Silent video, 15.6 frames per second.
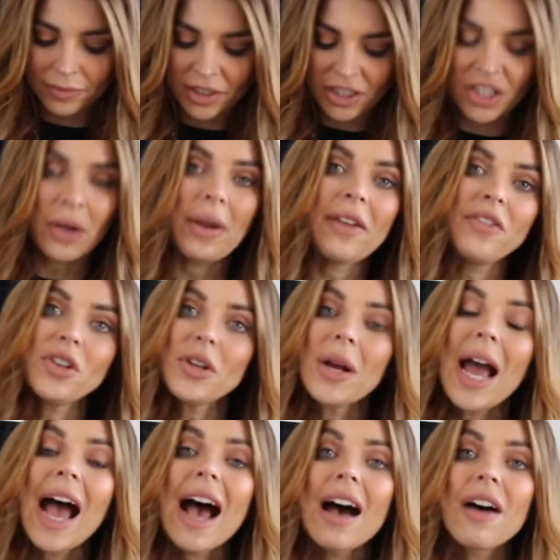So if you
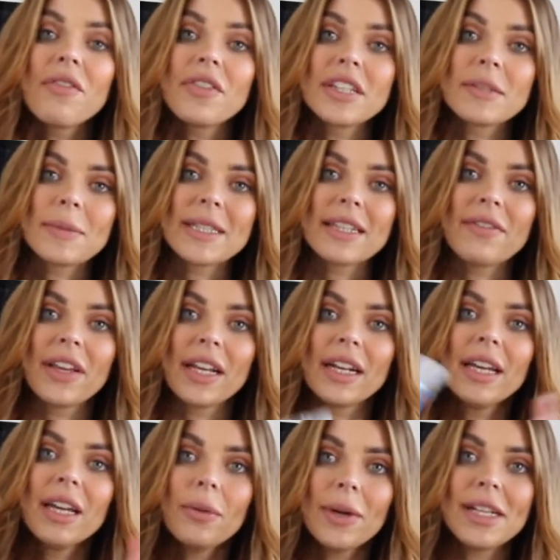don't have the specific
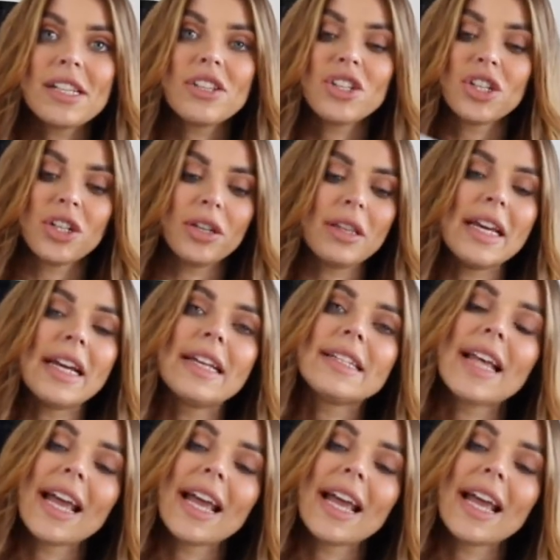liquid to do this,